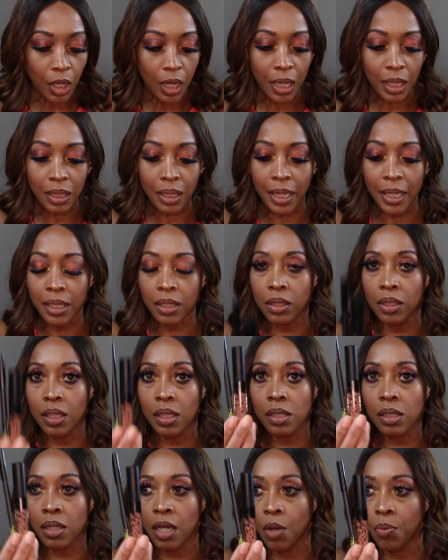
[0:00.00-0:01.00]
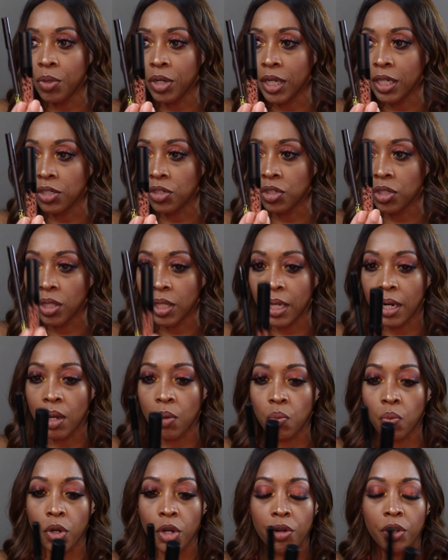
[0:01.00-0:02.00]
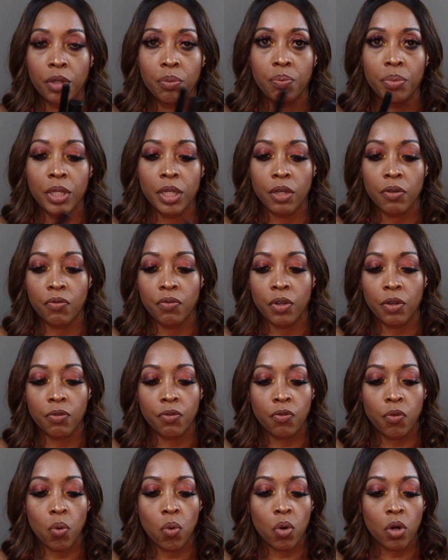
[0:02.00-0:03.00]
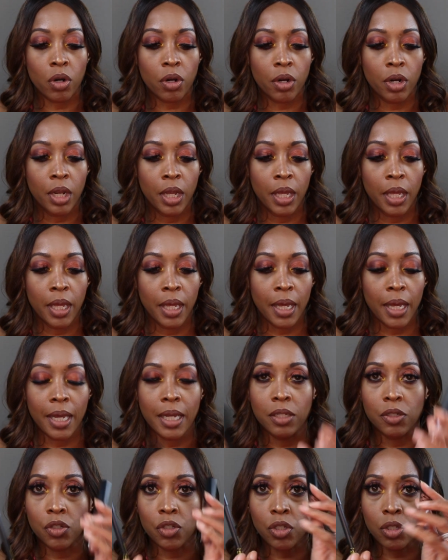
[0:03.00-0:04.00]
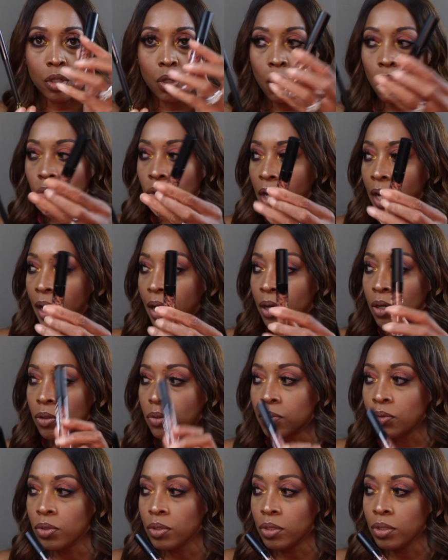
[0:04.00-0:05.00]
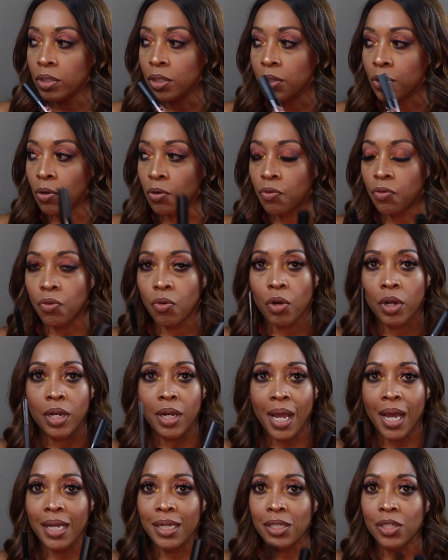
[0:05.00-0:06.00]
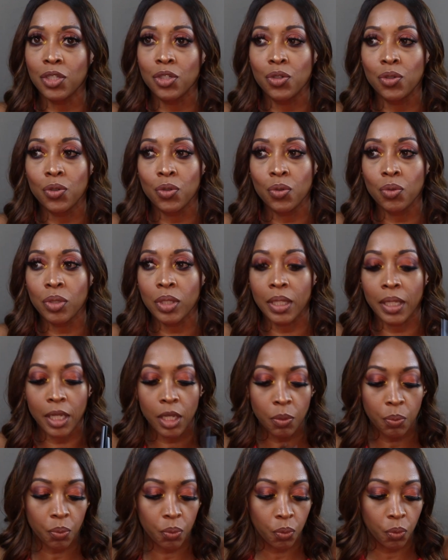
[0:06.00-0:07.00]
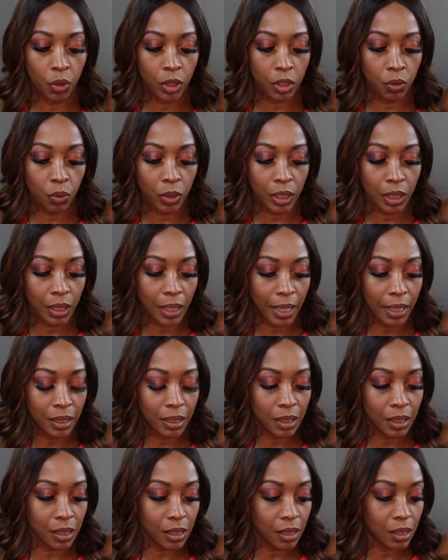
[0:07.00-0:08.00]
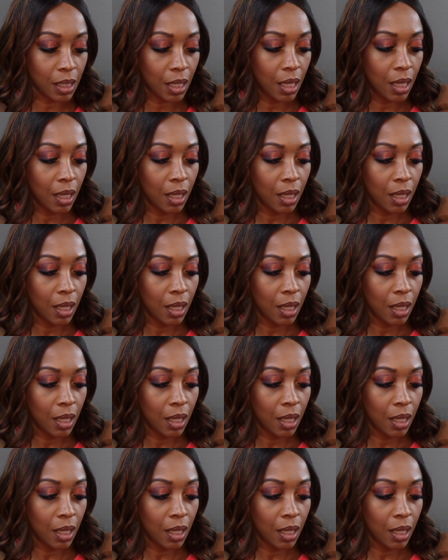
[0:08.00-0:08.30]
I like this combination that I'm wearing, BFF4 and Slow Down, you know, for a nice nude lip. Really, really like this.